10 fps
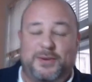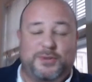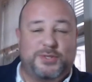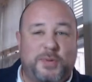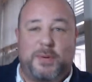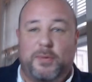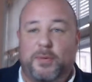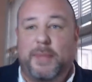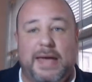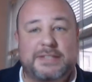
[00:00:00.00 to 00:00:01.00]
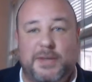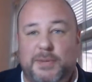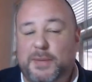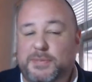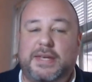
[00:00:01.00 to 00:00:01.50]
There's so many people with masks
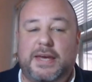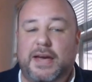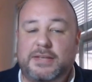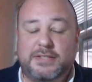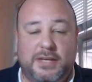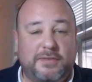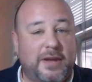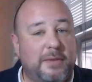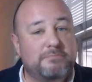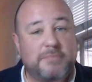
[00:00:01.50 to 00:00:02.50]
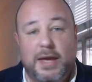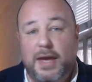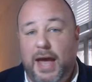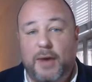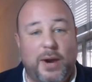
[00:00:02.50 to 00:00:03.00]
coming up saying hi, Steve, and
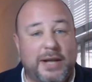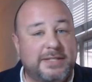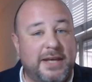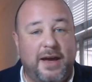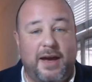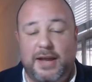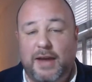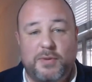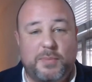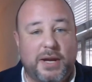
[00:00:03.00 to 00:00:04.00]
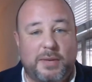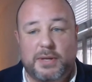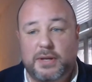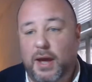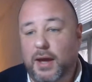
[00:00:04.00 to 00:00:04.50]
I want to say hi to everybody,
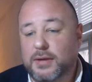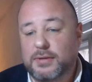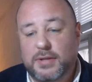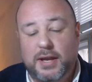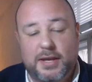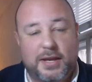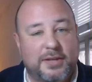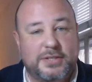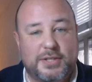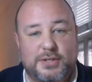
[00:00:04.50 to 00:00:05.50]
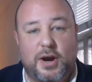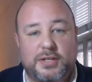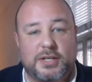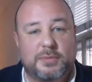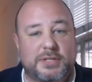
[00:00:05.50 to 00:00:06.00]
but I'll sit and talk
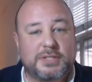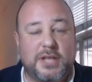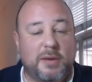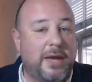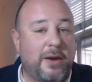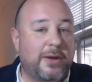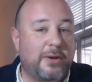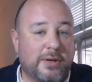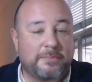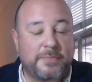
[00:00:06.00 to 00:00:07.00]
to you, but just tell me how I know you.